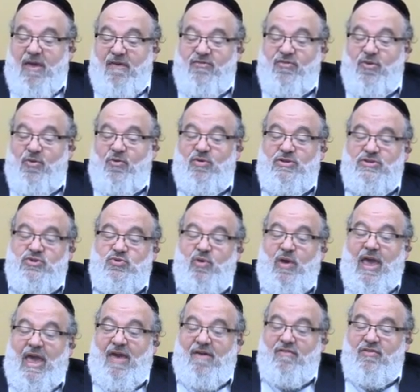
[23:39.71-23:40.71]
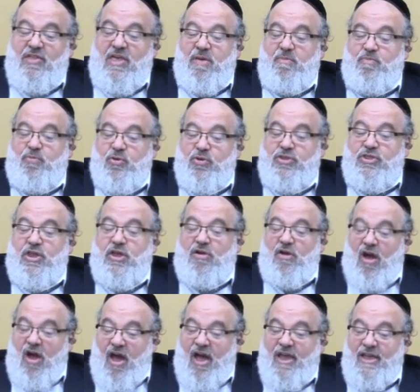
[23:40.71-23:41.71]
afterwards, wherever they put
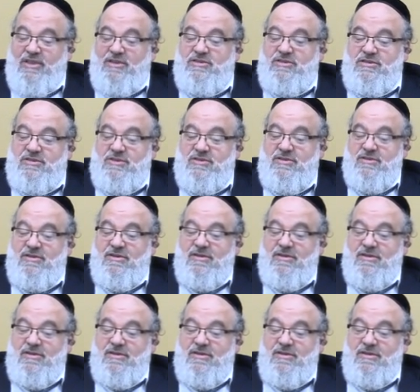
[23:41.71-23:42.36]
their eyes,